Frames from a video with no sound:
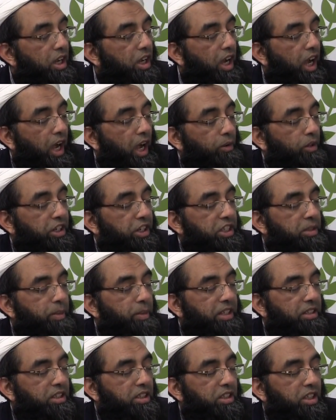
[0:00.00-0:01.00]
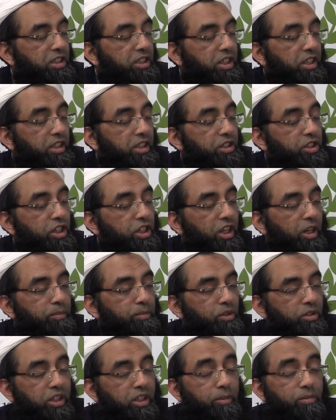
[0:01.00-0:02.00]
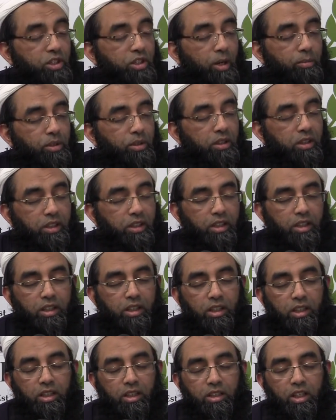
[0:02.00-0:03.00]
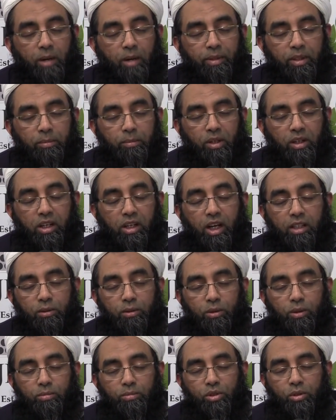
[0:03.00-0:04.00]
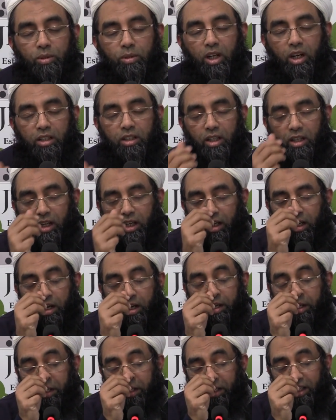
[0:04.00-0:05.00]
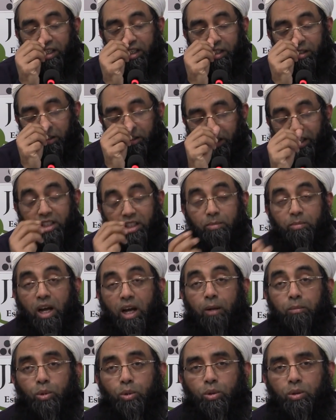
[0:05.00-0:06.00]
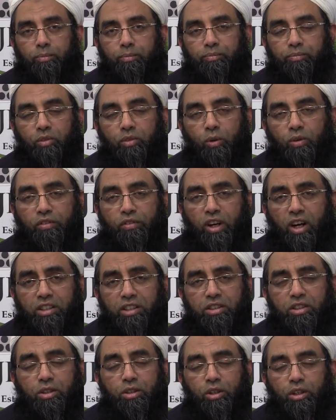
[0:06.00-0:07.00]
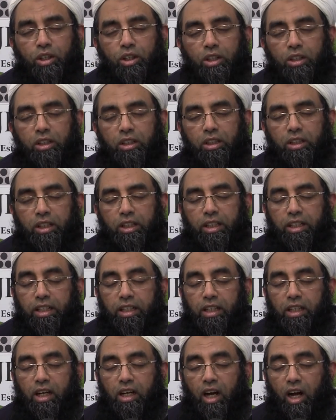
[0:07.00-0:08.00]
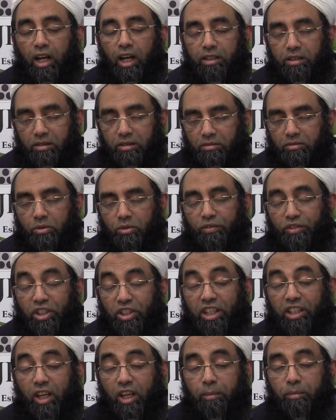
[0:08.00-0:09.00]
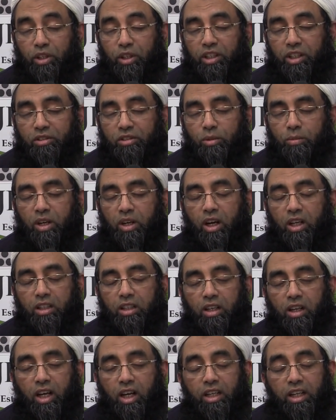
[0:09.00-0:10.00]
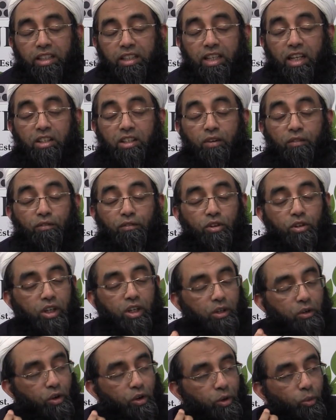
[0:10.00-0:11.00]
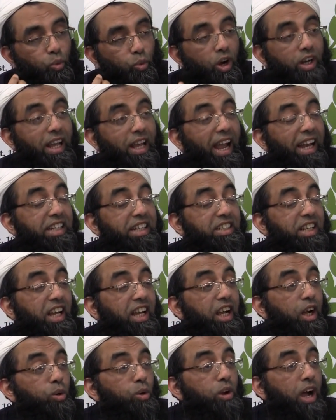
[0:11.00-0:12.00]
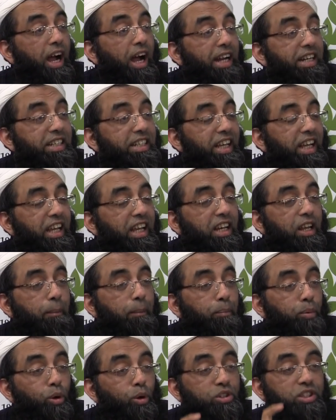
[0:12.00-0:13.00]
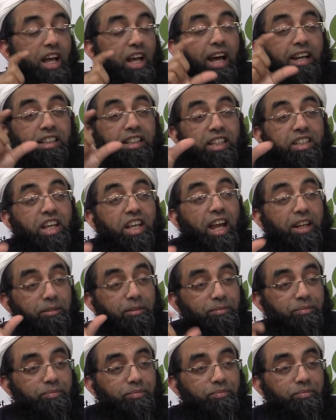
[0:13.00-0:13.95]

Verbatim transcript: Our respected teacher, Shaykh Abdul Rahim Sahab, Damat Barakatuhum, subhanallah, his ma'amul, we've heard and we've seen him reading, subhanallah, that one entire Quran daily plus another 10.